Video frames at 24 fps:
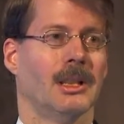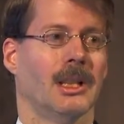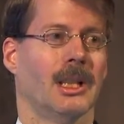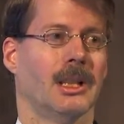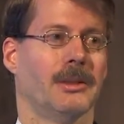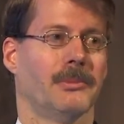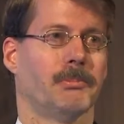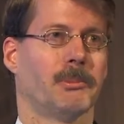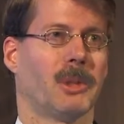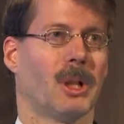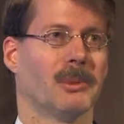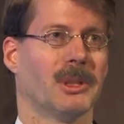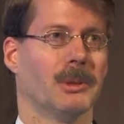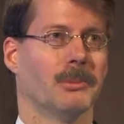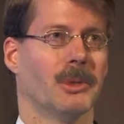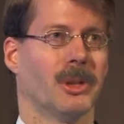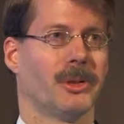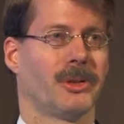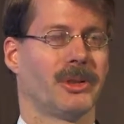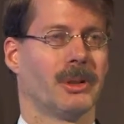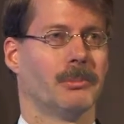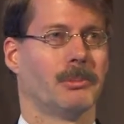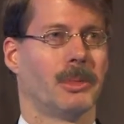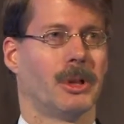And probably
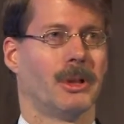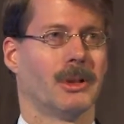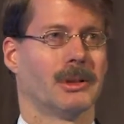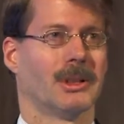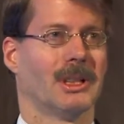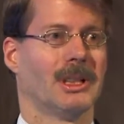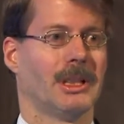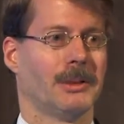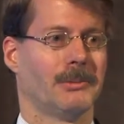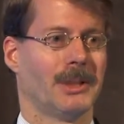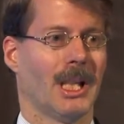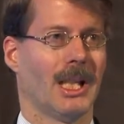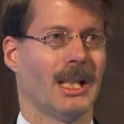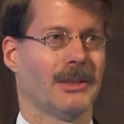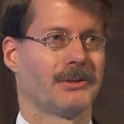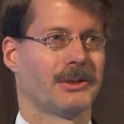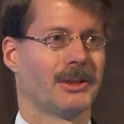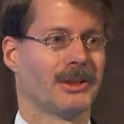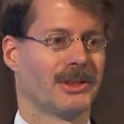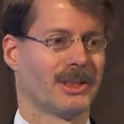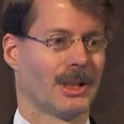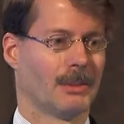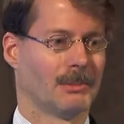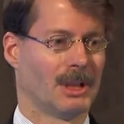most importantly, we have
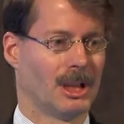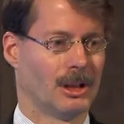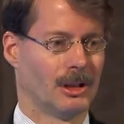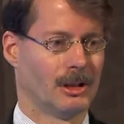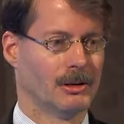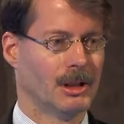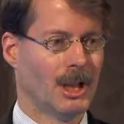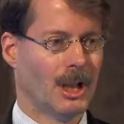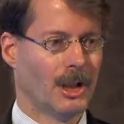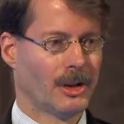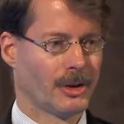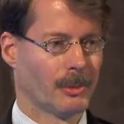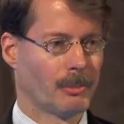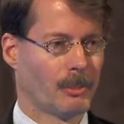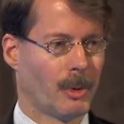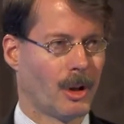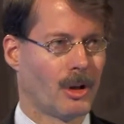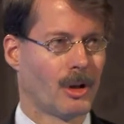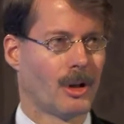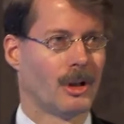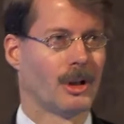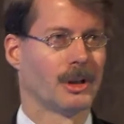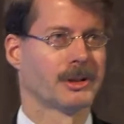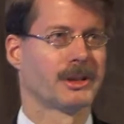to somehow
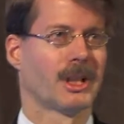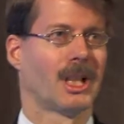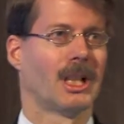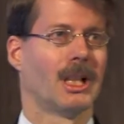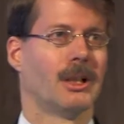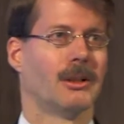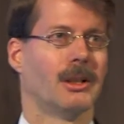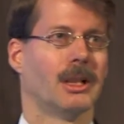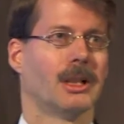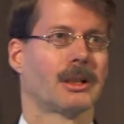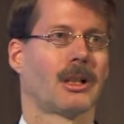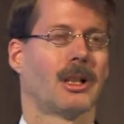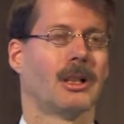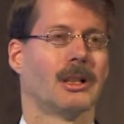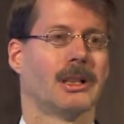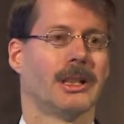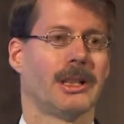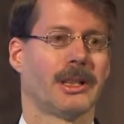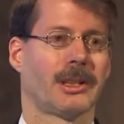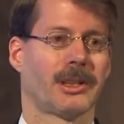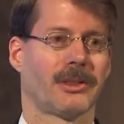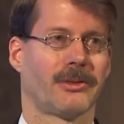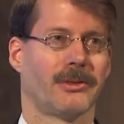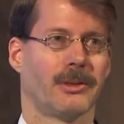support our
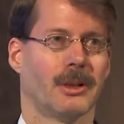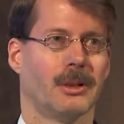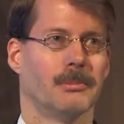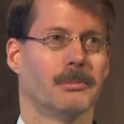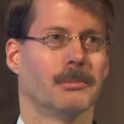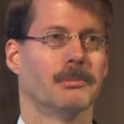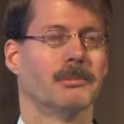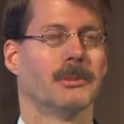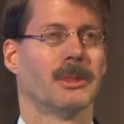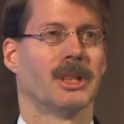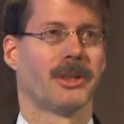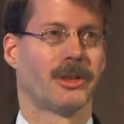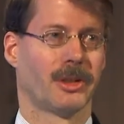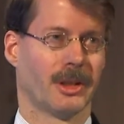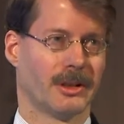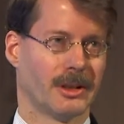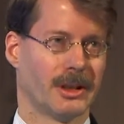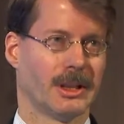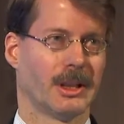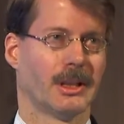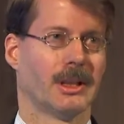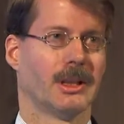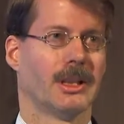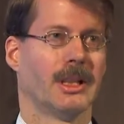colleagues from
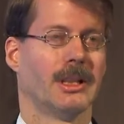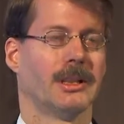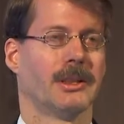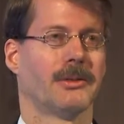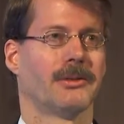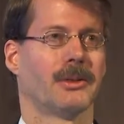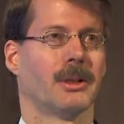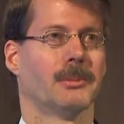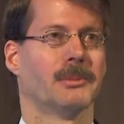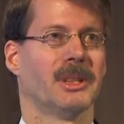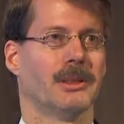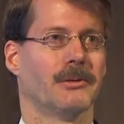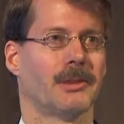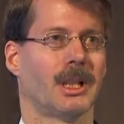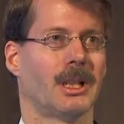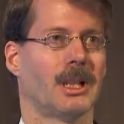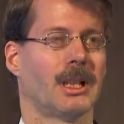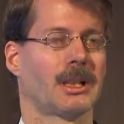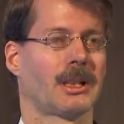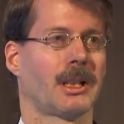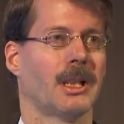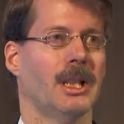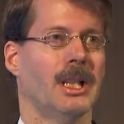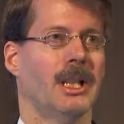Syria and from
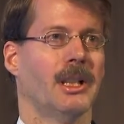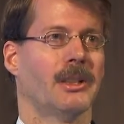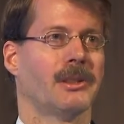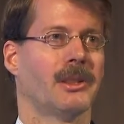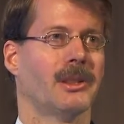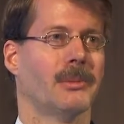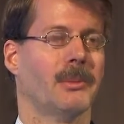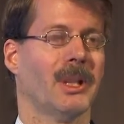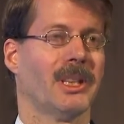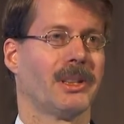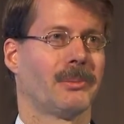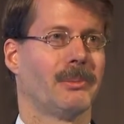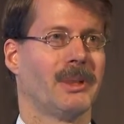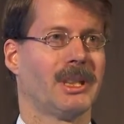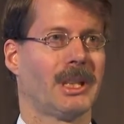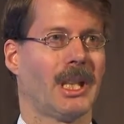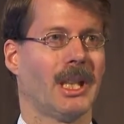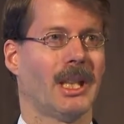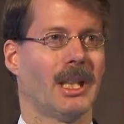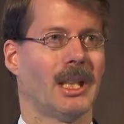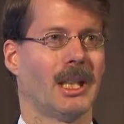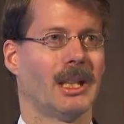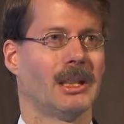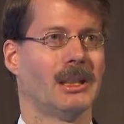Iraq the best we
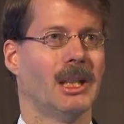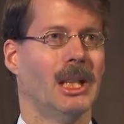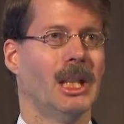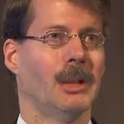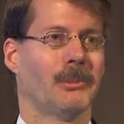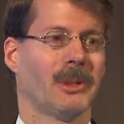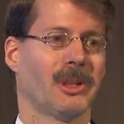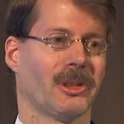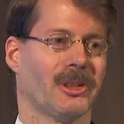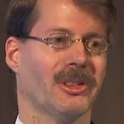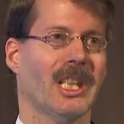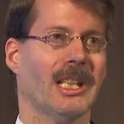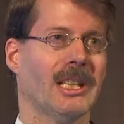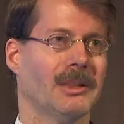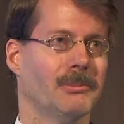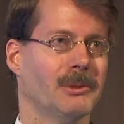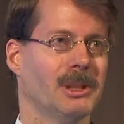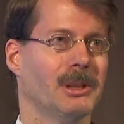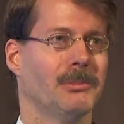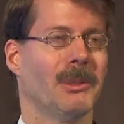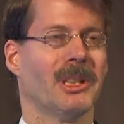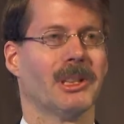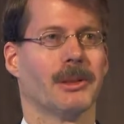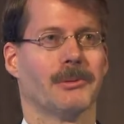can, because they
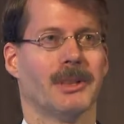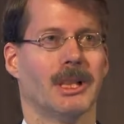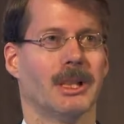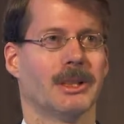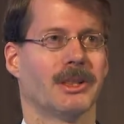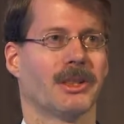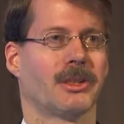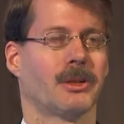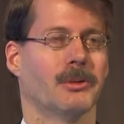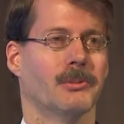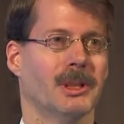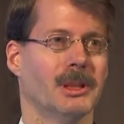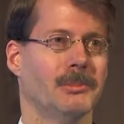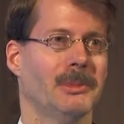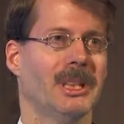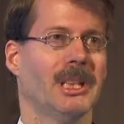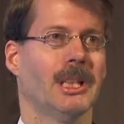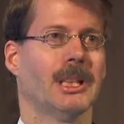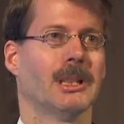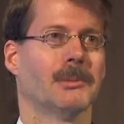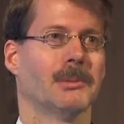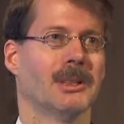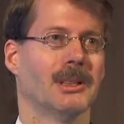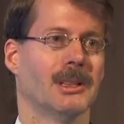will be the ones who will
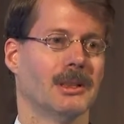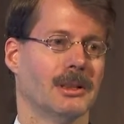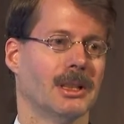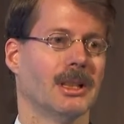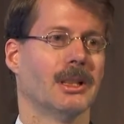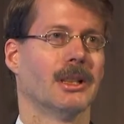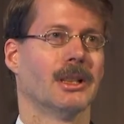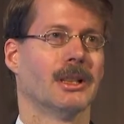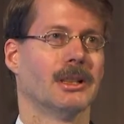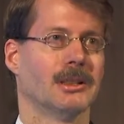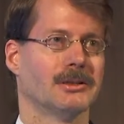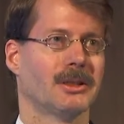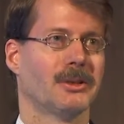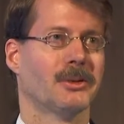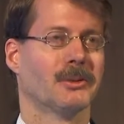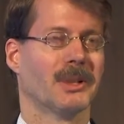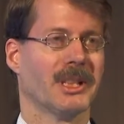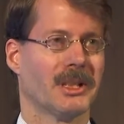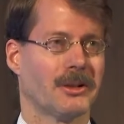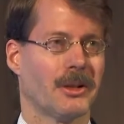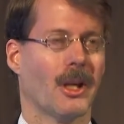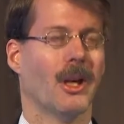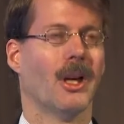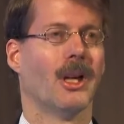be able uh, to
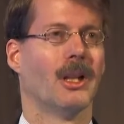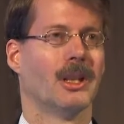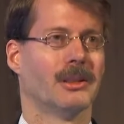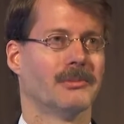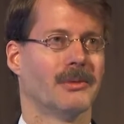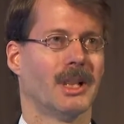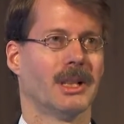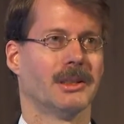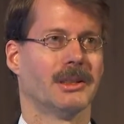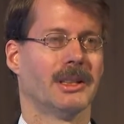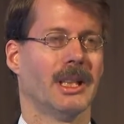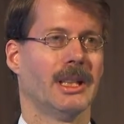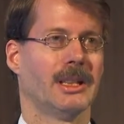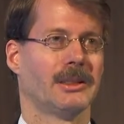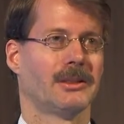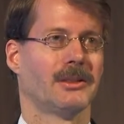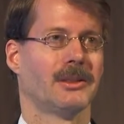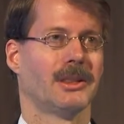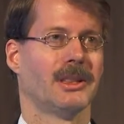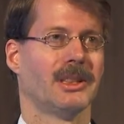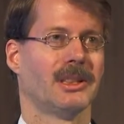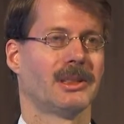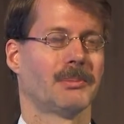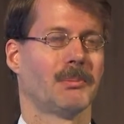return one day
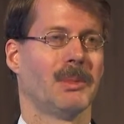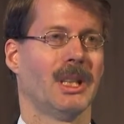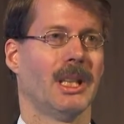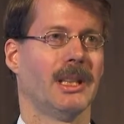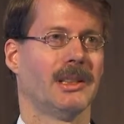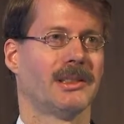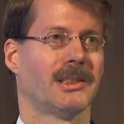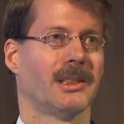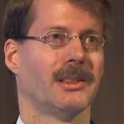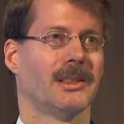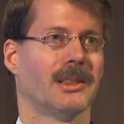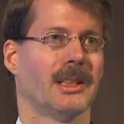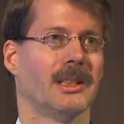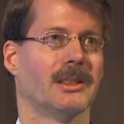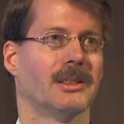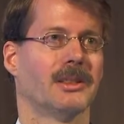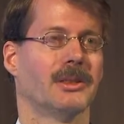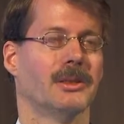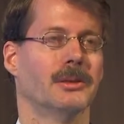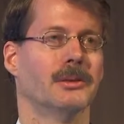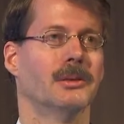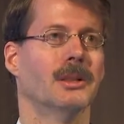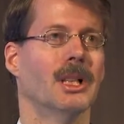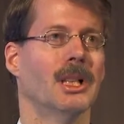to these places and
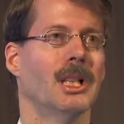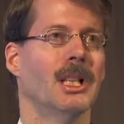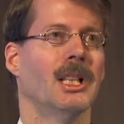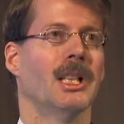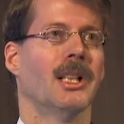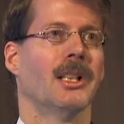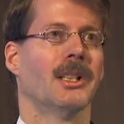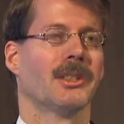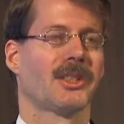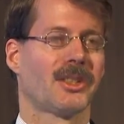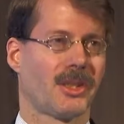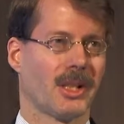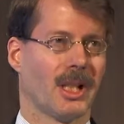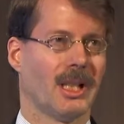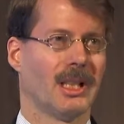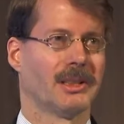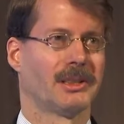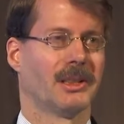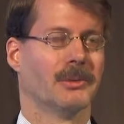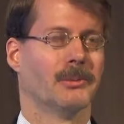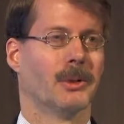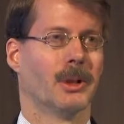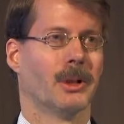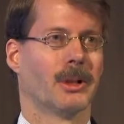to
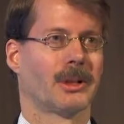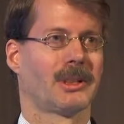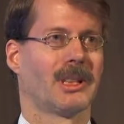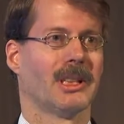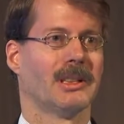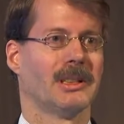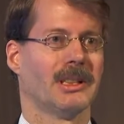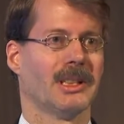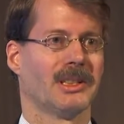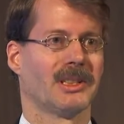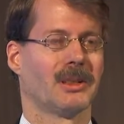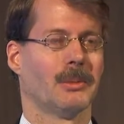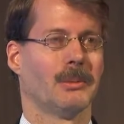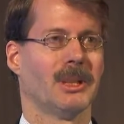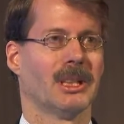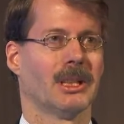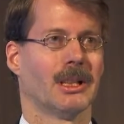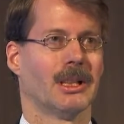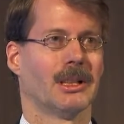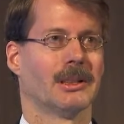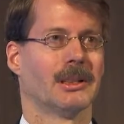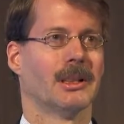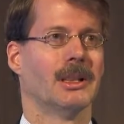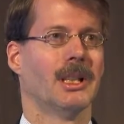start the work that needs to be
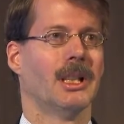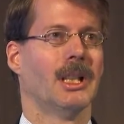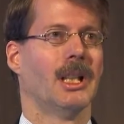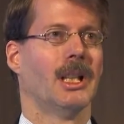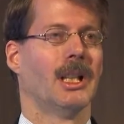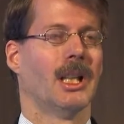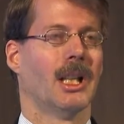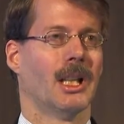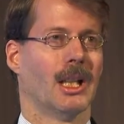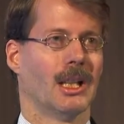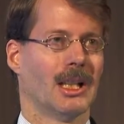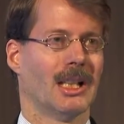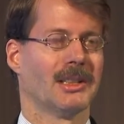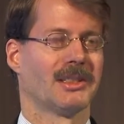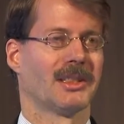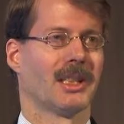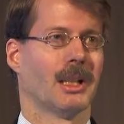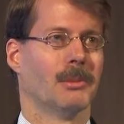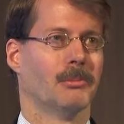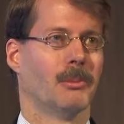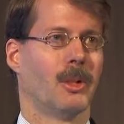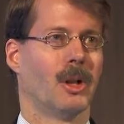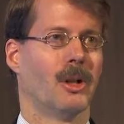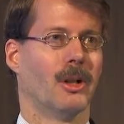done uh, at
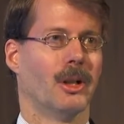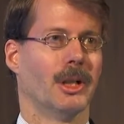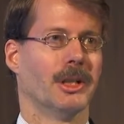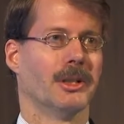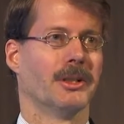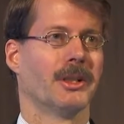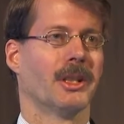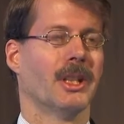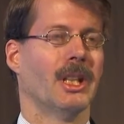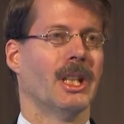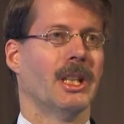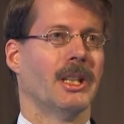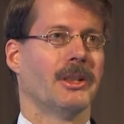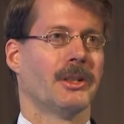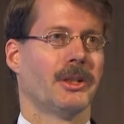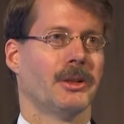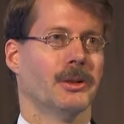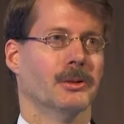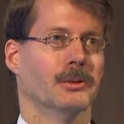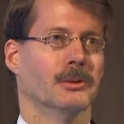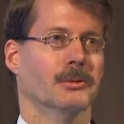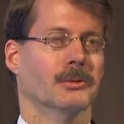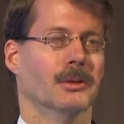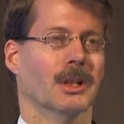some point
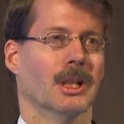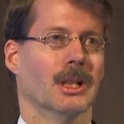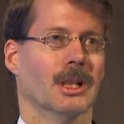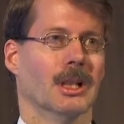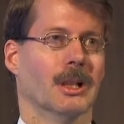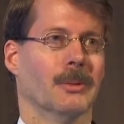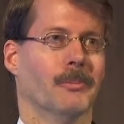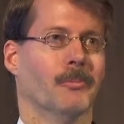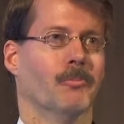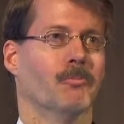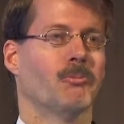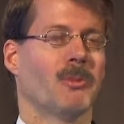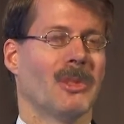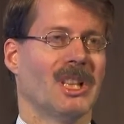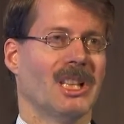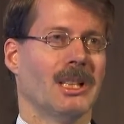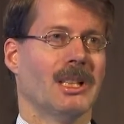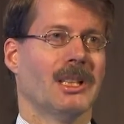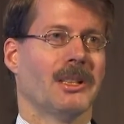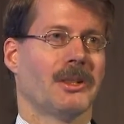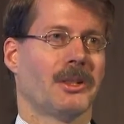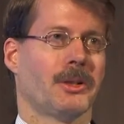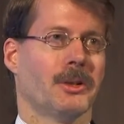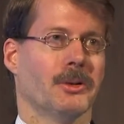to, um,
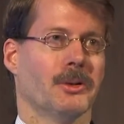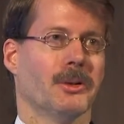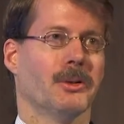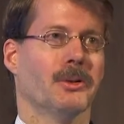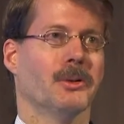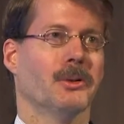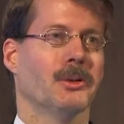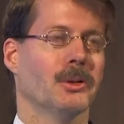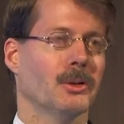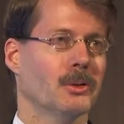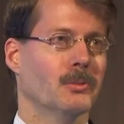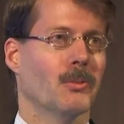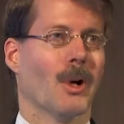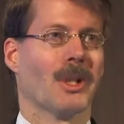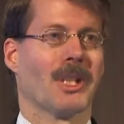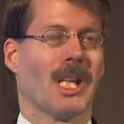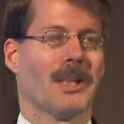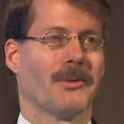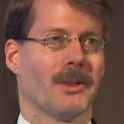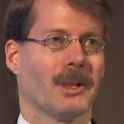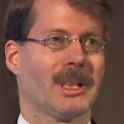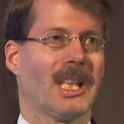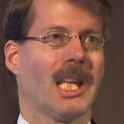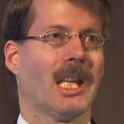to, do
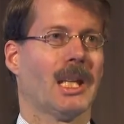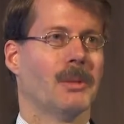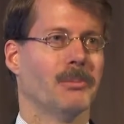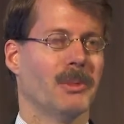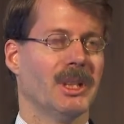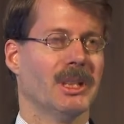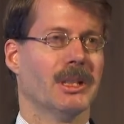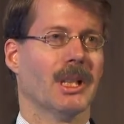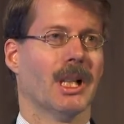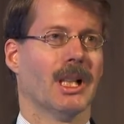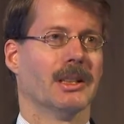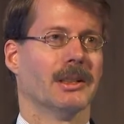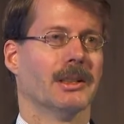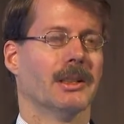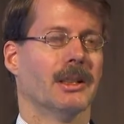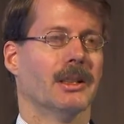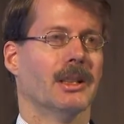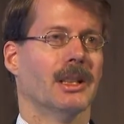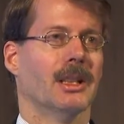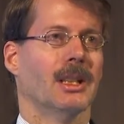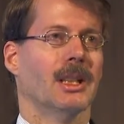whatever can be done.